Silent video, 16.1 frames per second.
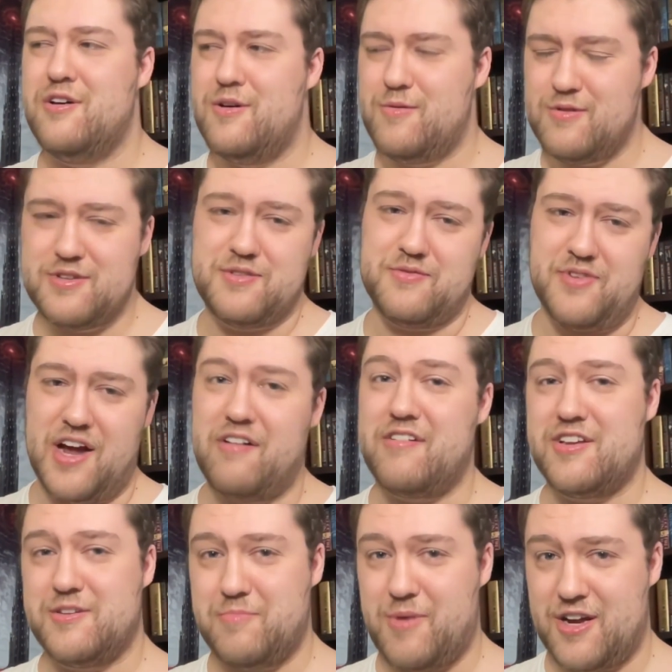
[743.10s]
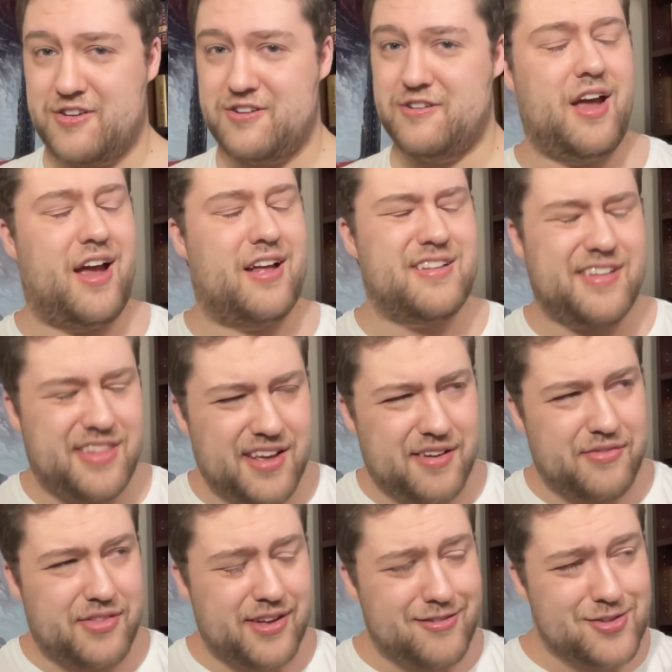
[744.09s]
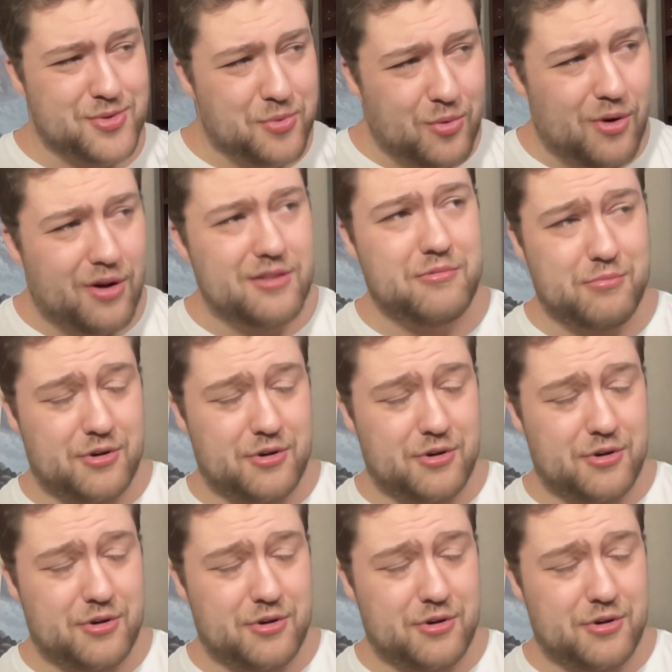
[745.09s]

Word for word: was very special. And I think if there was one